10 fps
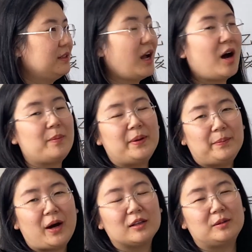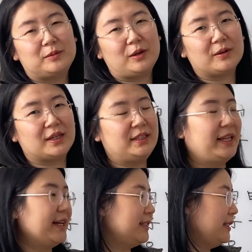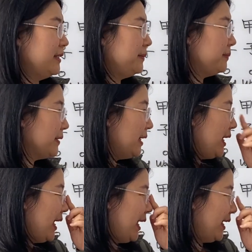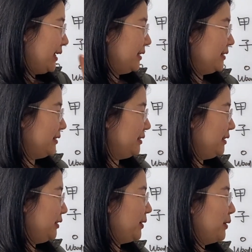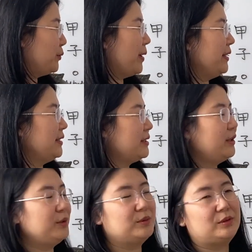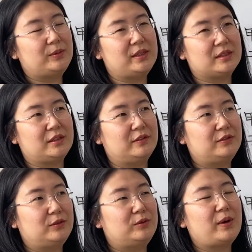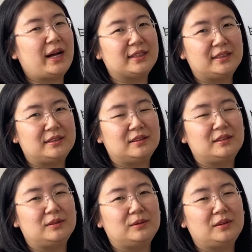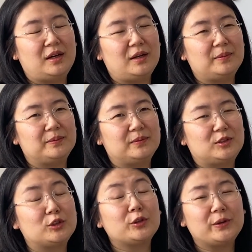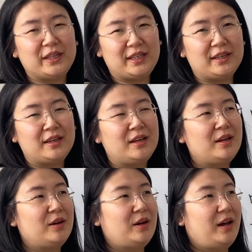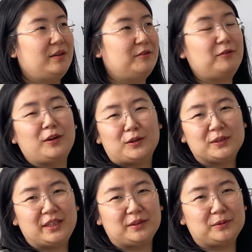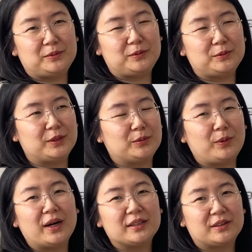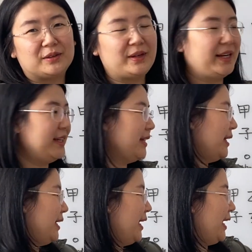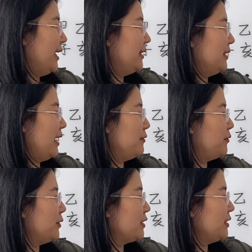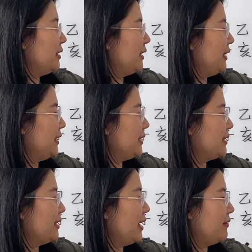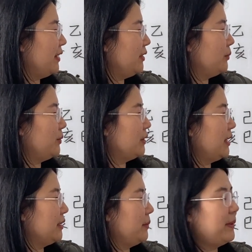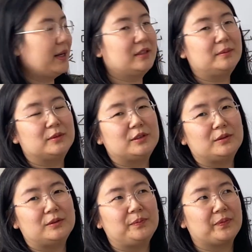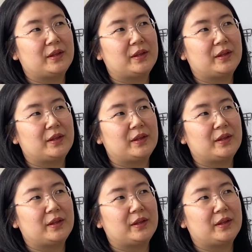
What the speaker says: top and bottom row connected. And you run this huge risk of rotten tree and floating with water, right? And unfortunately, it doesn't have any wood on the bottom to